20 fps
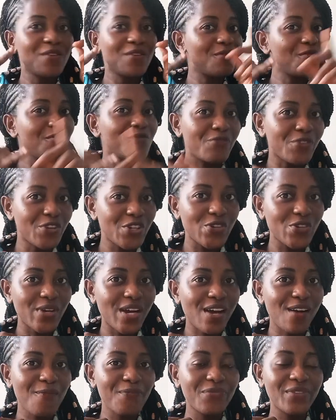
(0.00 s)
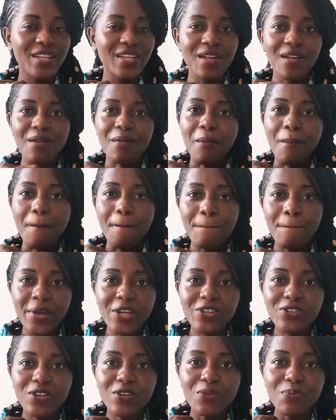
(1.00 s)
Visual,
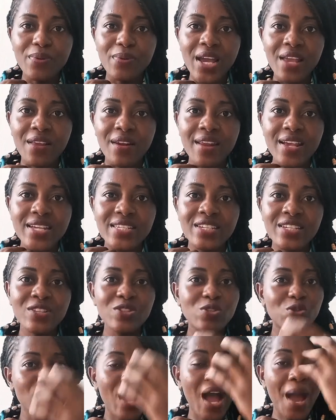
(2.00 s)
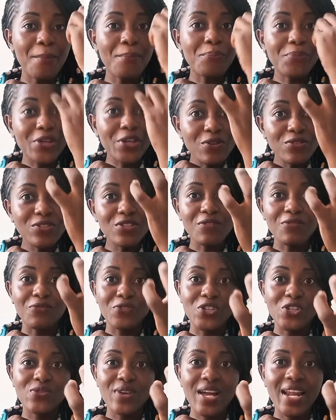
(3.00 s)
make sure you plan a lesson to appeal to
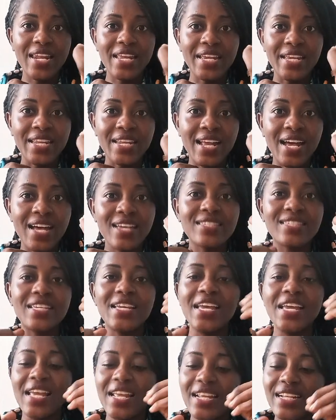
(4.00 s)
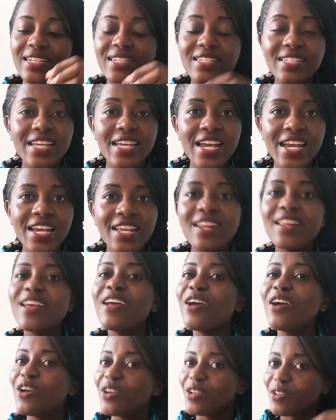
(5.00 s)
visual learners. Then
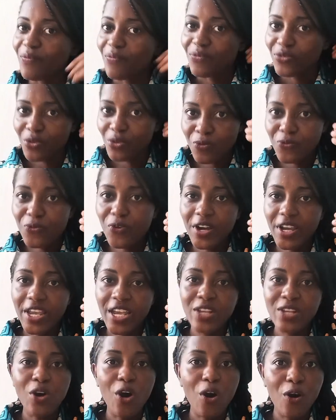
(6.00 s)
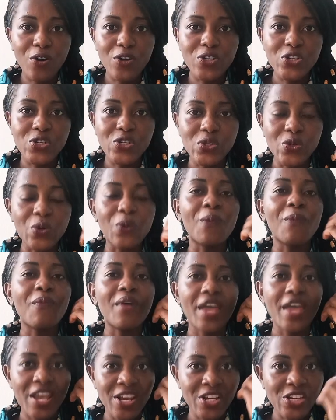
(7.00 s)
don't forget audio.
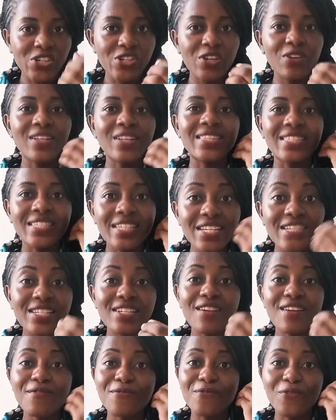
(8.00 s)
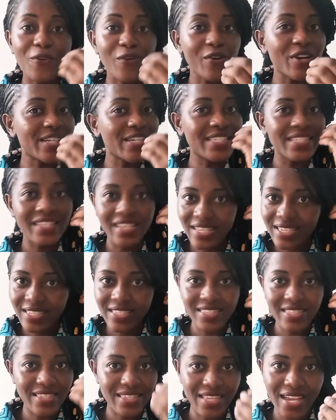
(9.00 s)
Ensure your teacher voice
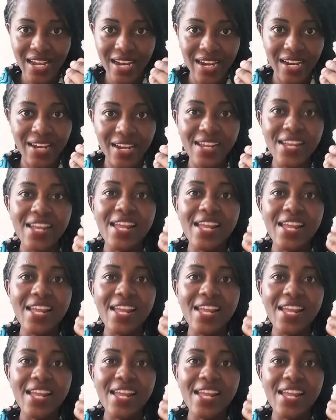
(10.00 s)
is there.